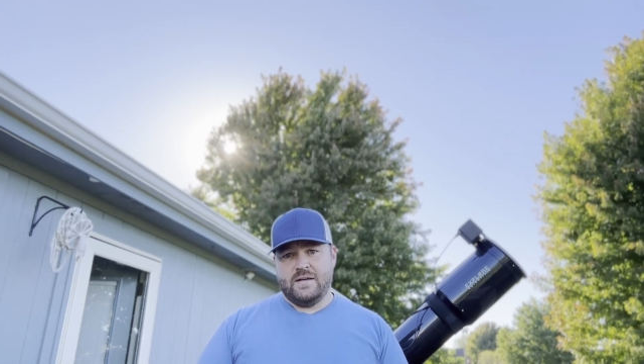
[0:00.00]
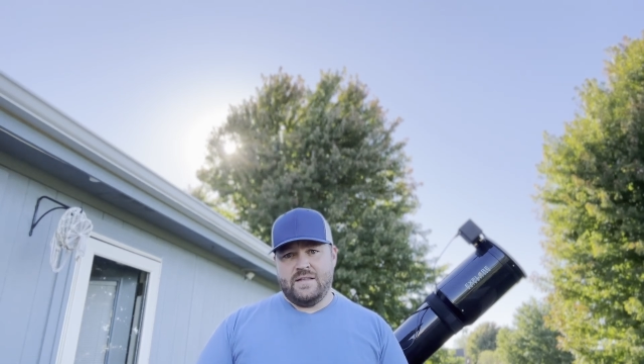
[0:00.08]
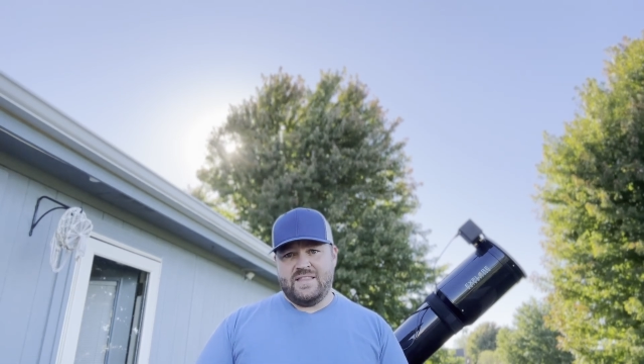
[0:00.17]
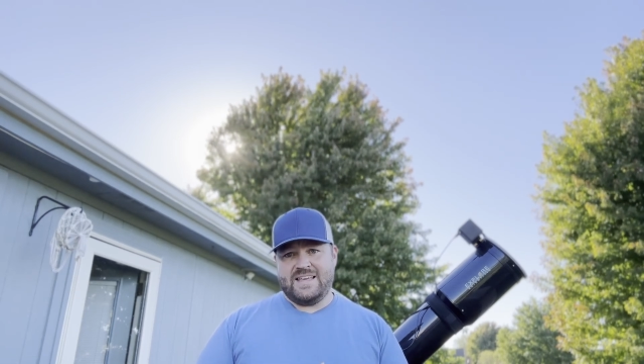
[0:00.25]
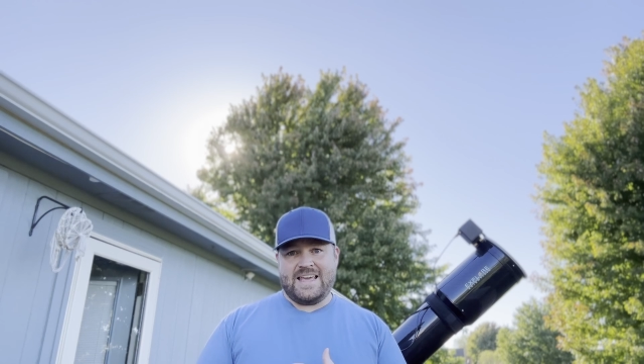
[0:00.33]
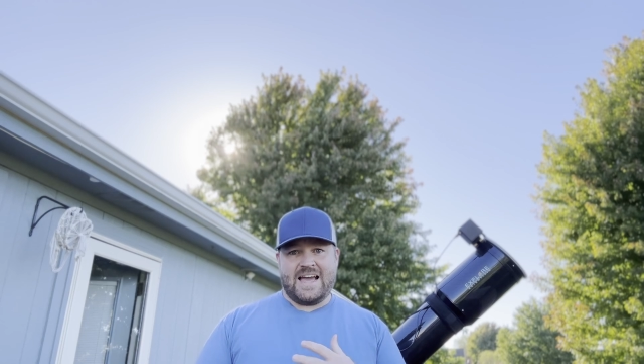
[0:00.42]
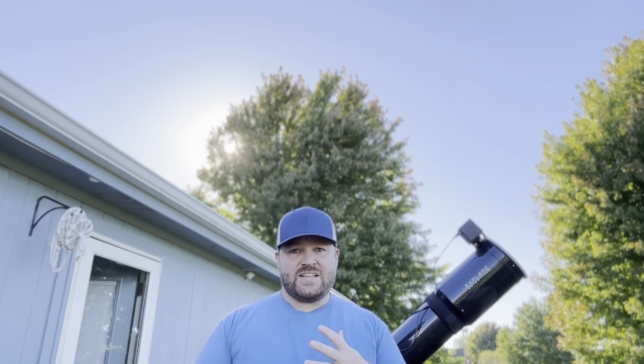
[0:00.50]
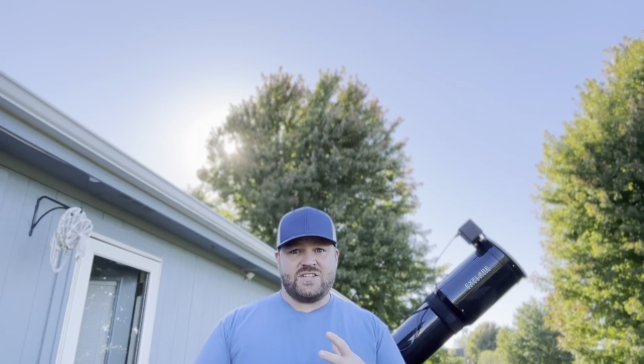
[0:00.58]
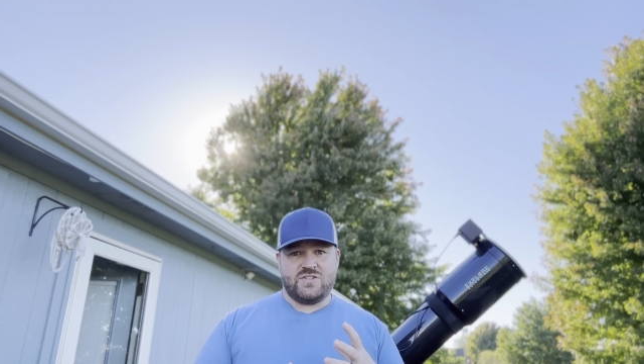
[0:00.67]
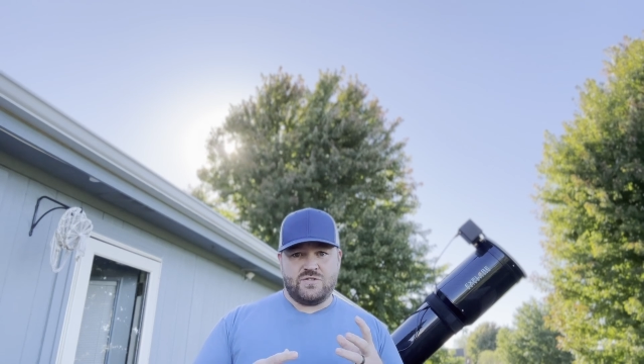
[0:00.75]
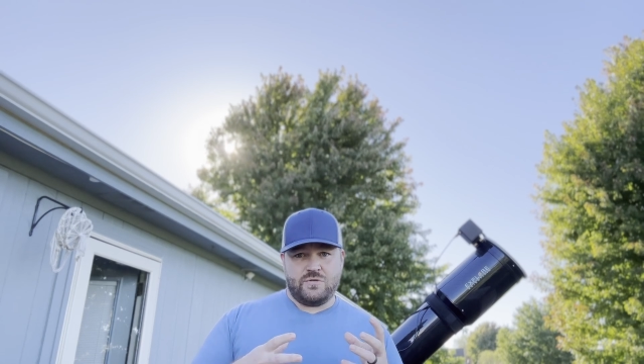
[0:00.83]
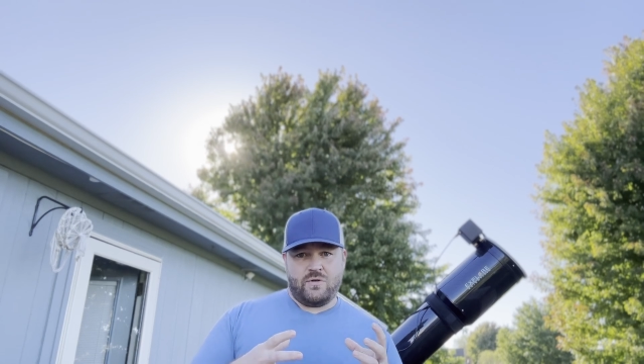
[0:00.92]
The
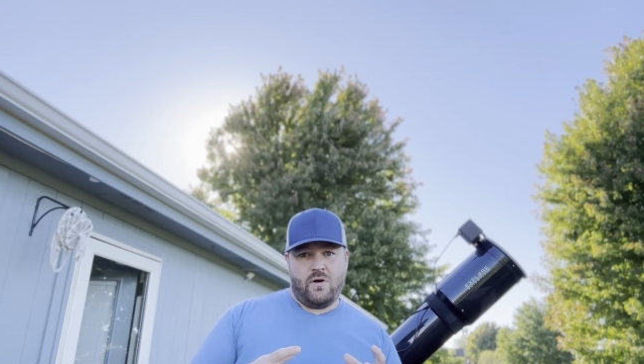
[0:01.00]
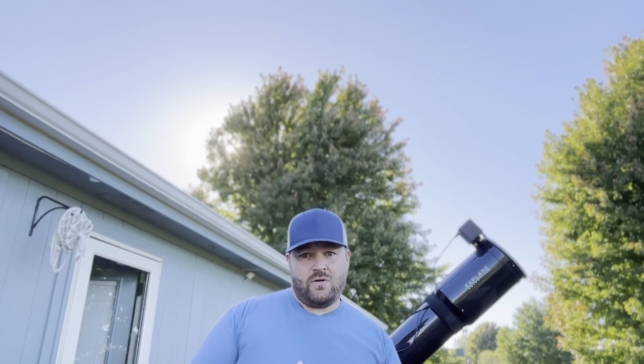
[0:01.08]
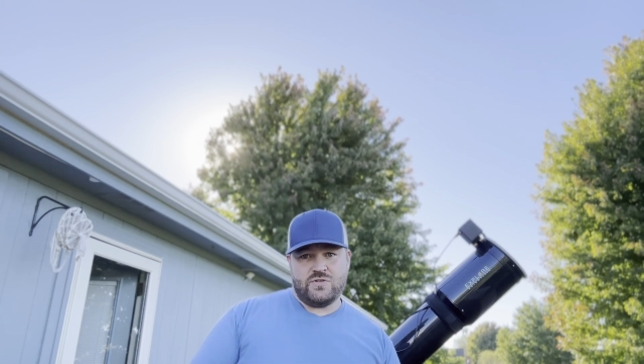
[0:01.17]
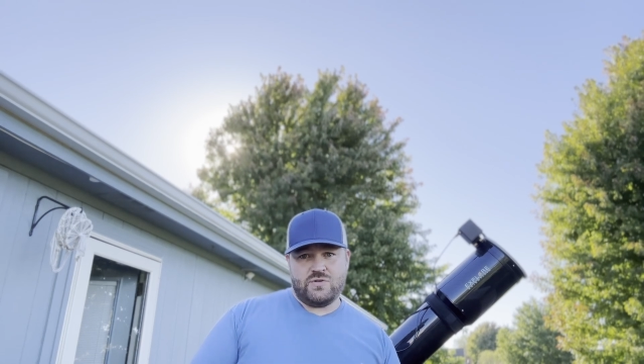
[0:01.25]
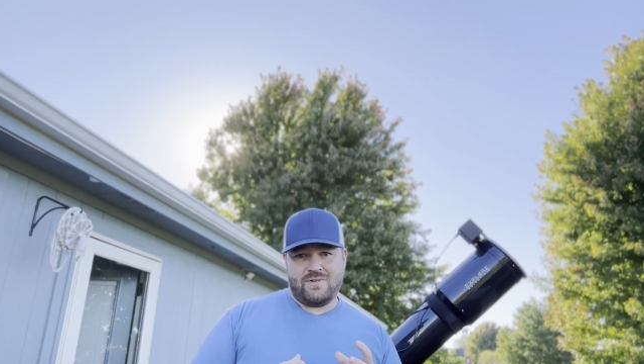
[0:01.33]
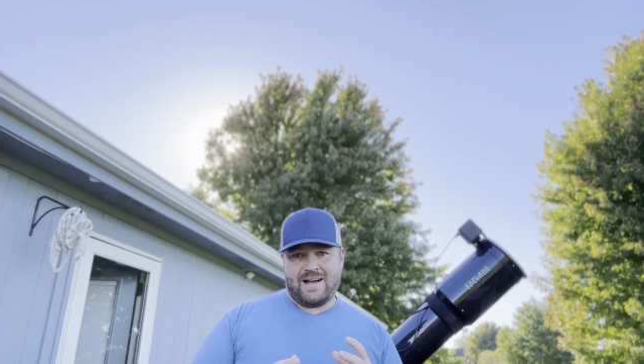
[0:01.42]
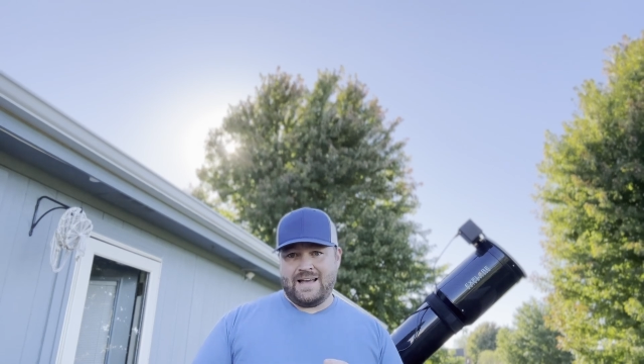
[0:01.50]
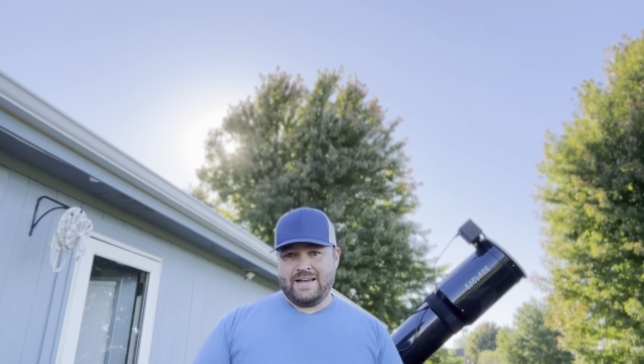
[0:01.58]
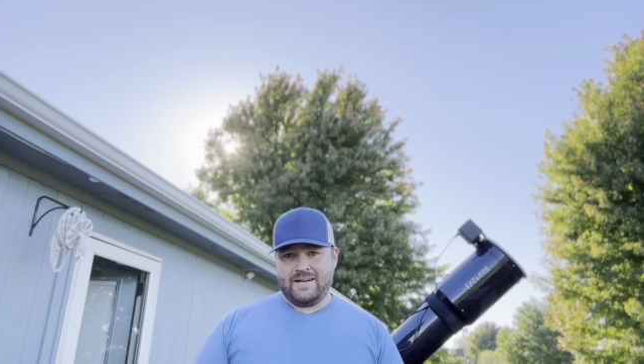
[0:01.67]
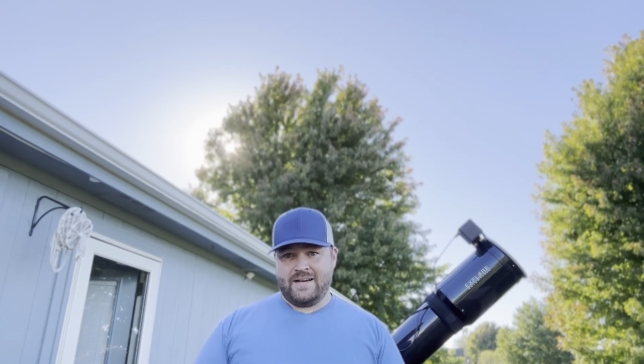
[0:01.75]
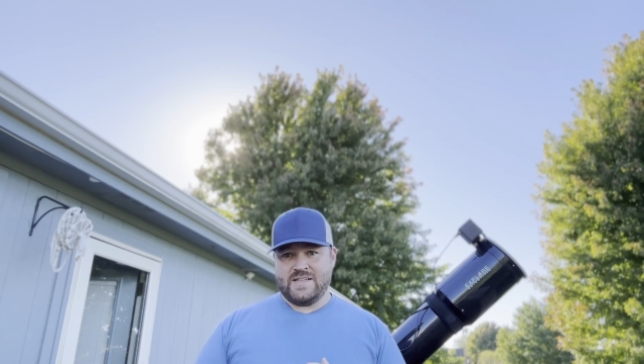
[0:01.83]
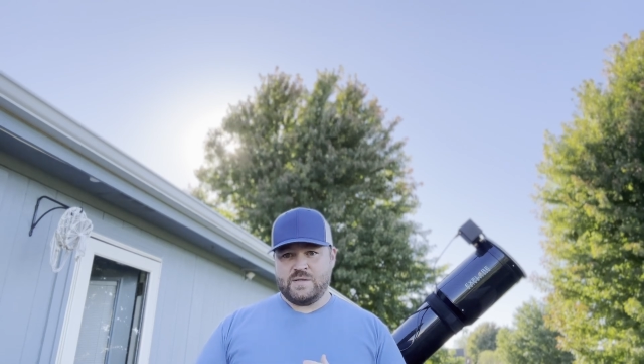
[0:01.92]
gases are also
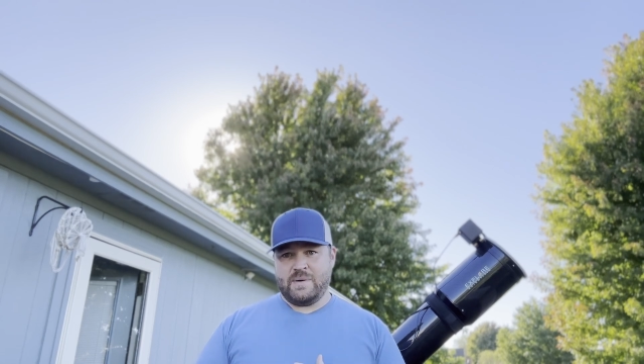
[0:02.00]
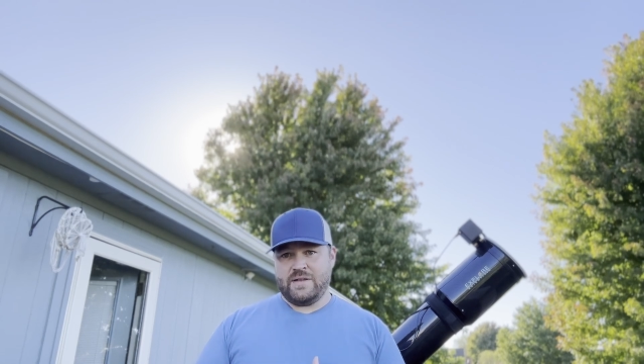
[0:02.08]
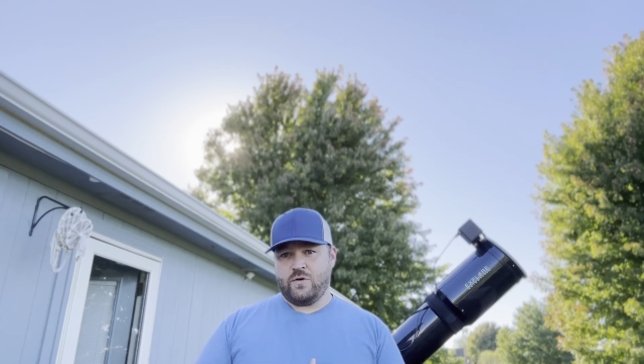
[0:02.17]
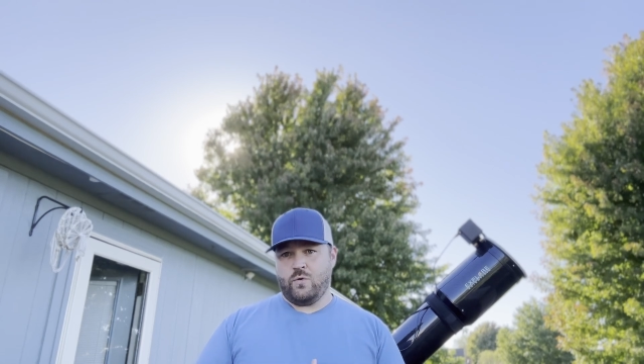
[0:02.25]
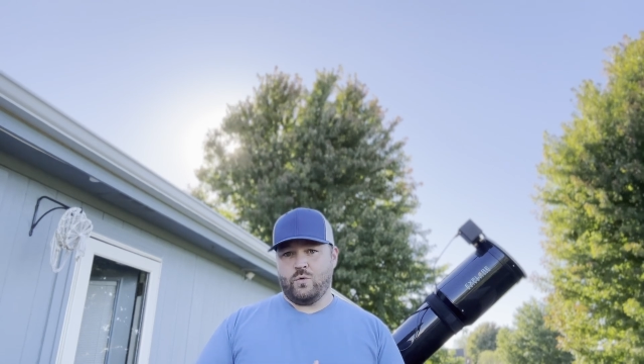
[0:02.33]
ionized by the